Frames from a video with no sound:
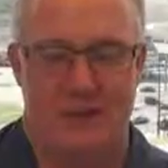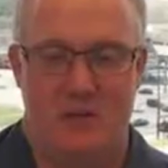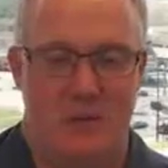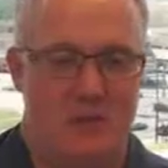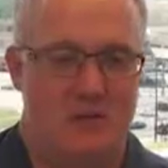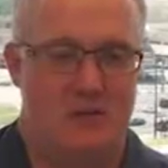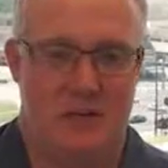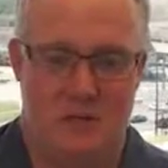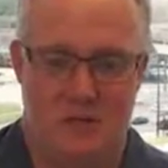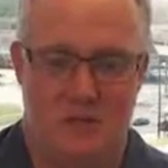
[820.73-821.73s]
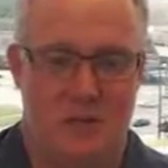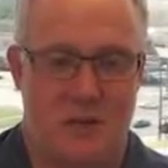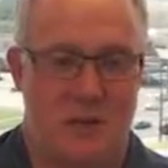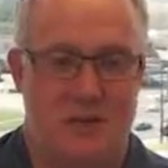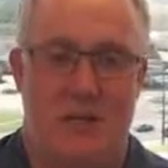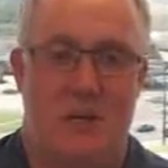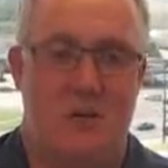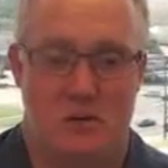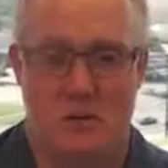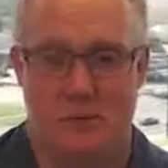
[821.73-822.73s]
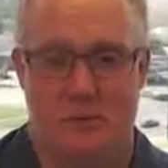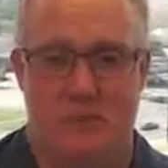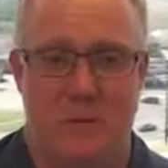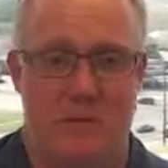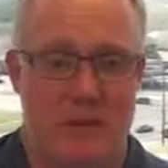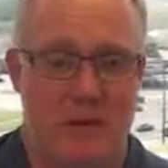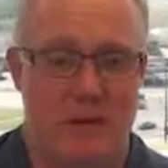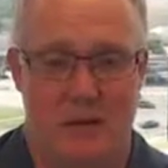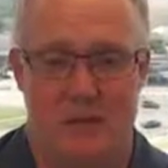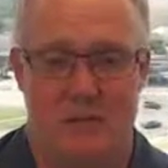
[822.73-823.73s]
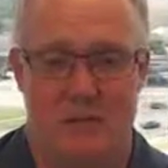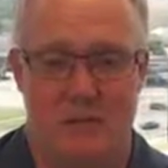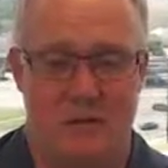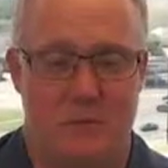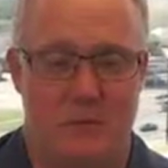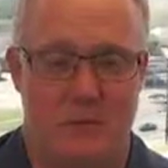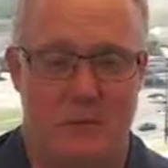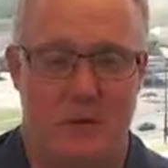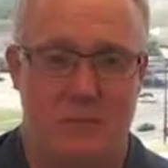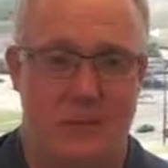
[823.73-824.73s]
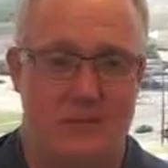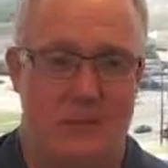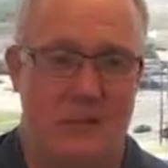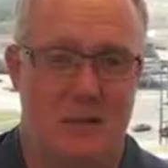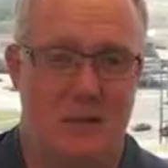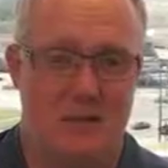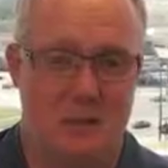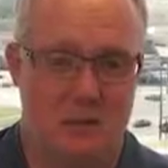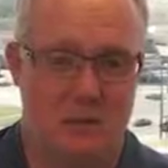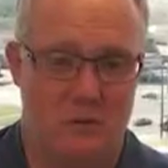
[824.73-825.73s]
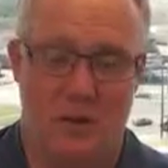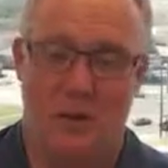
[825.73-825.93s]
the change fee, you just got to take your trip. If you're buying a non-refundable ticket, you're basically going to lose